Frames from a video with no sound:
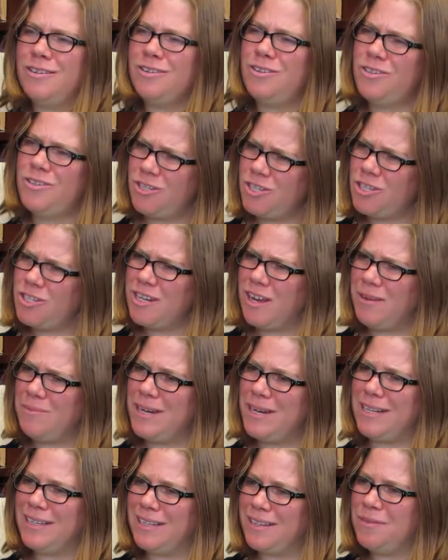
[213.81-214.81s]
Could you tell
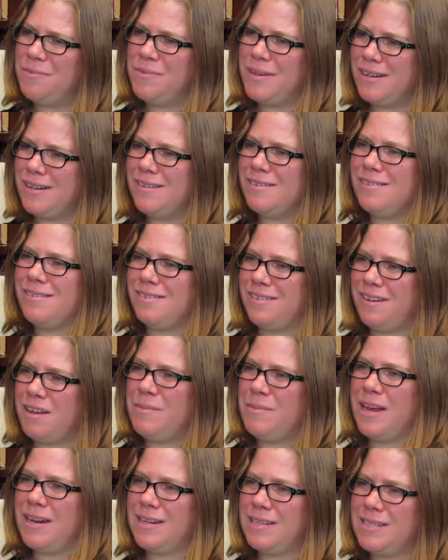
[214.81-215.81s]
me a little bit
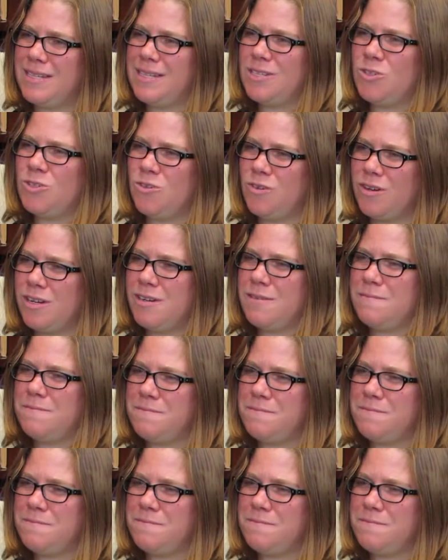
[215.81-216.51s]
about its history?